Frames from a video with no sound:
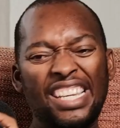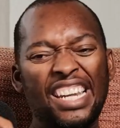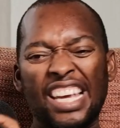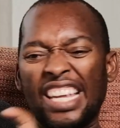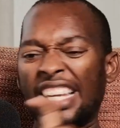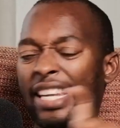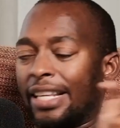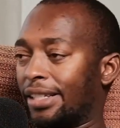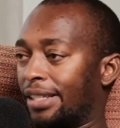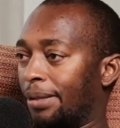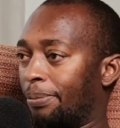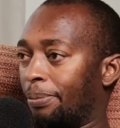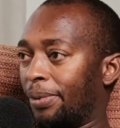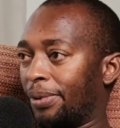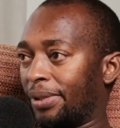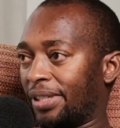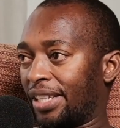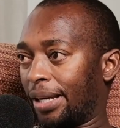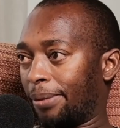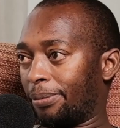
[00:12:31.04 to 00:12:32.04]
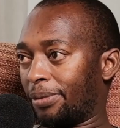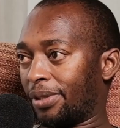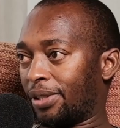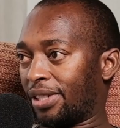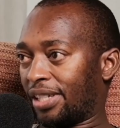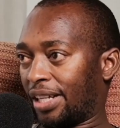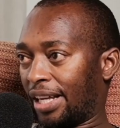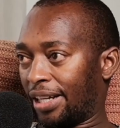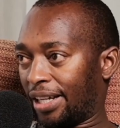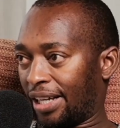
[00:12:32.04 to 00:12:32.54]
a simple
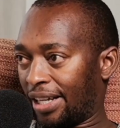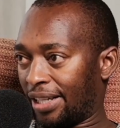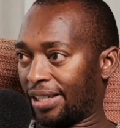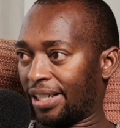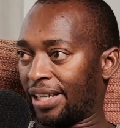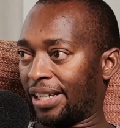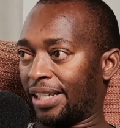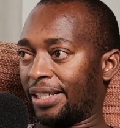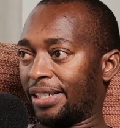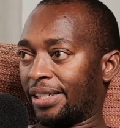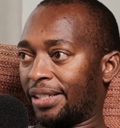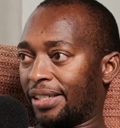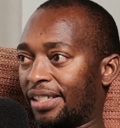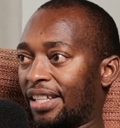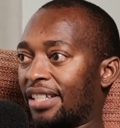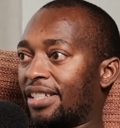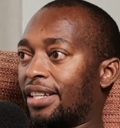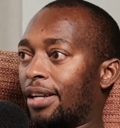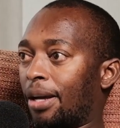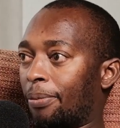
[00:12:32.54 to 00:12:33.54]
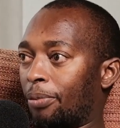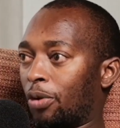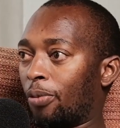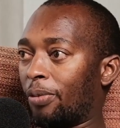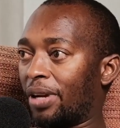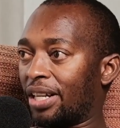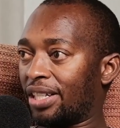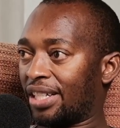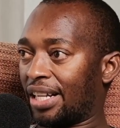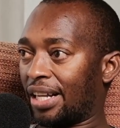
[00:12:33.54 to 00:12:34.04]
terms, a cancer is just an
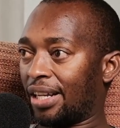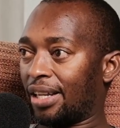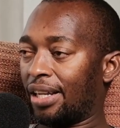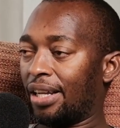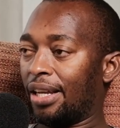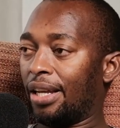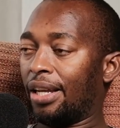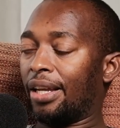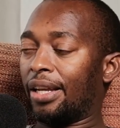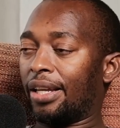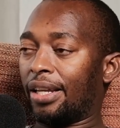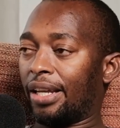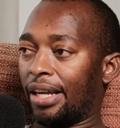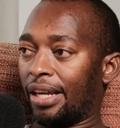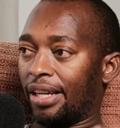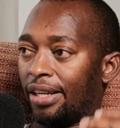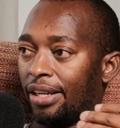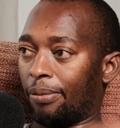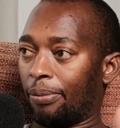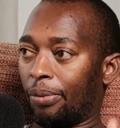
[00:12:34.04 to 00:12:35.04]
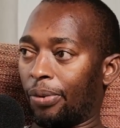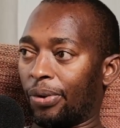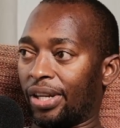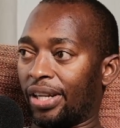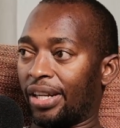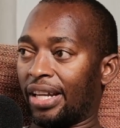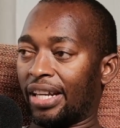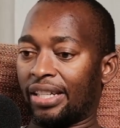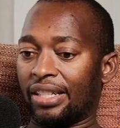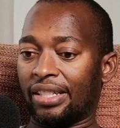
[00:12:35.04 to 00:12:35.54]
abnormal cell in the body
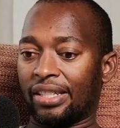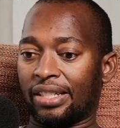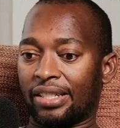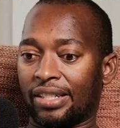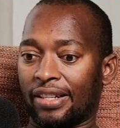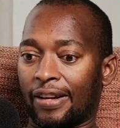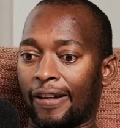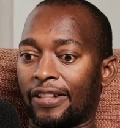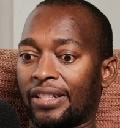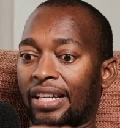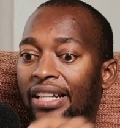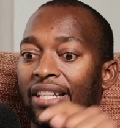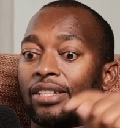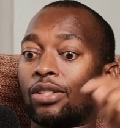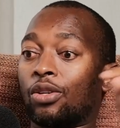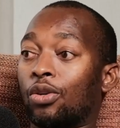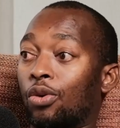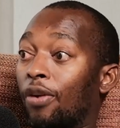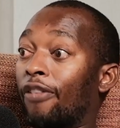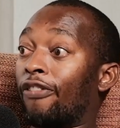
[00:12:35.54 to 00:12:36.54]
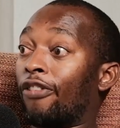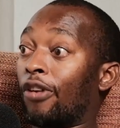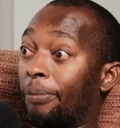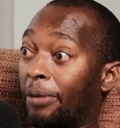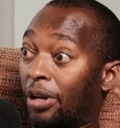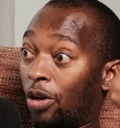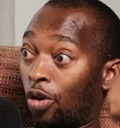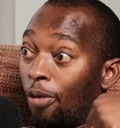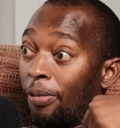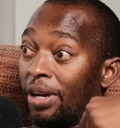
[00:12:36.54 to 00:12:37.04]
that is grown from a
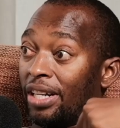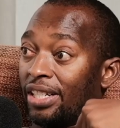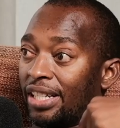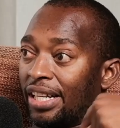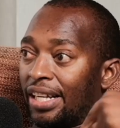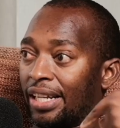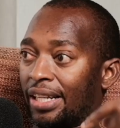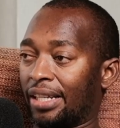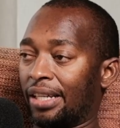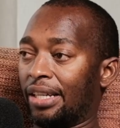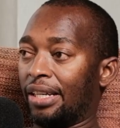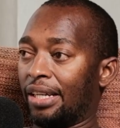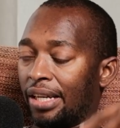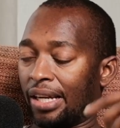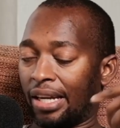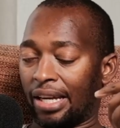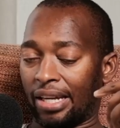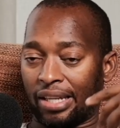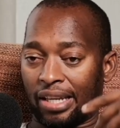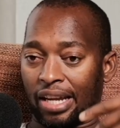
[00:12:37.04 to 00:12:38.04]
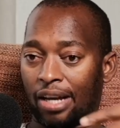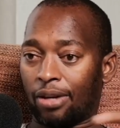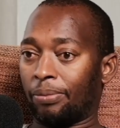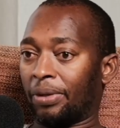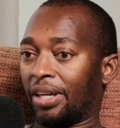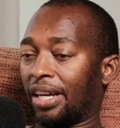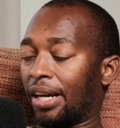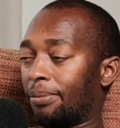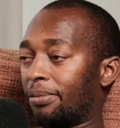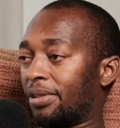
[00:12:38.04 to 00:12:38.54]
normal cell and now
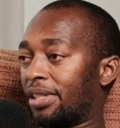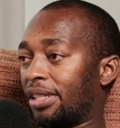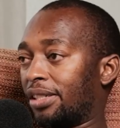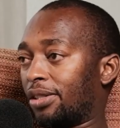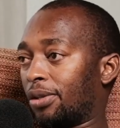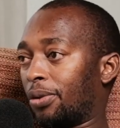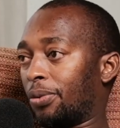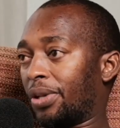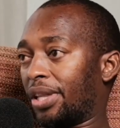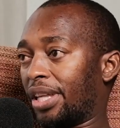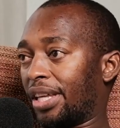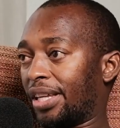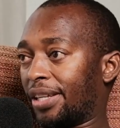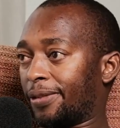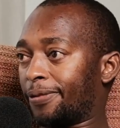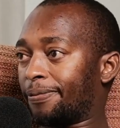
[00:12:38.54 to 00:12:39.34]
becomes its own thing.